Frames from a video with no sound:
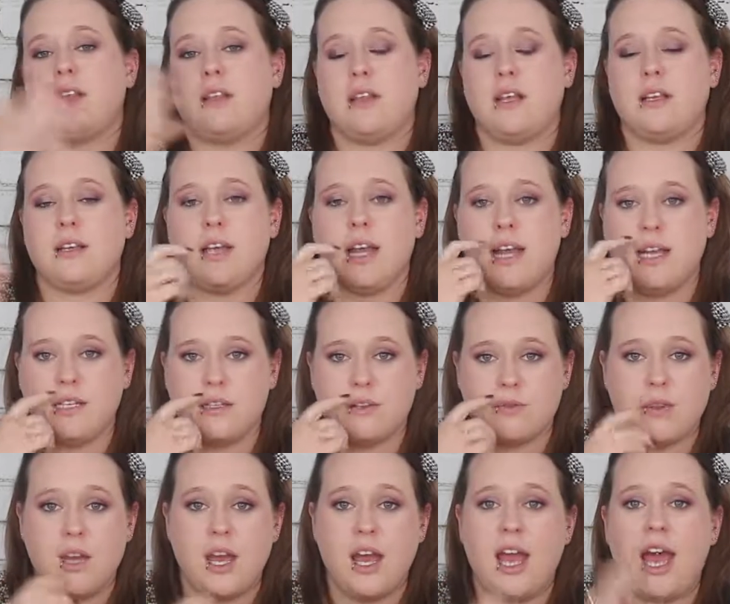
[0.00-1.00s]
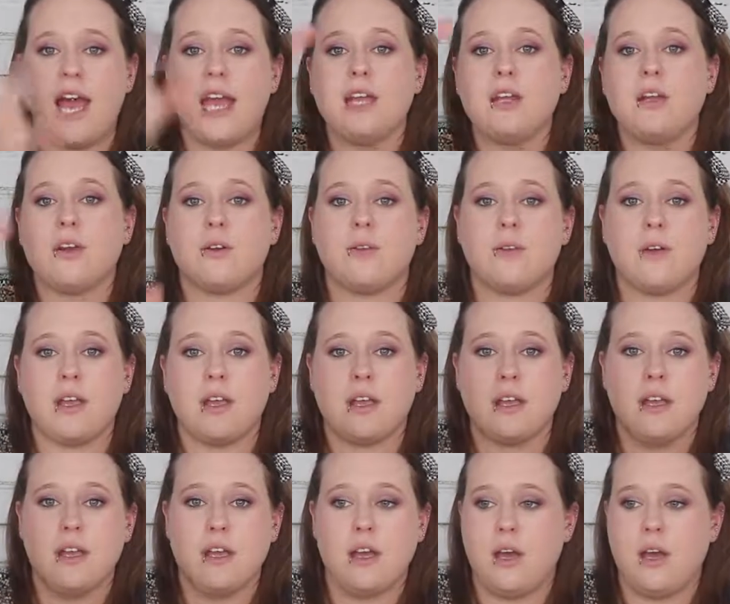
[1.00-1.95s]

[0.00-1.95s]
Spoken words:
and then kind of anchoring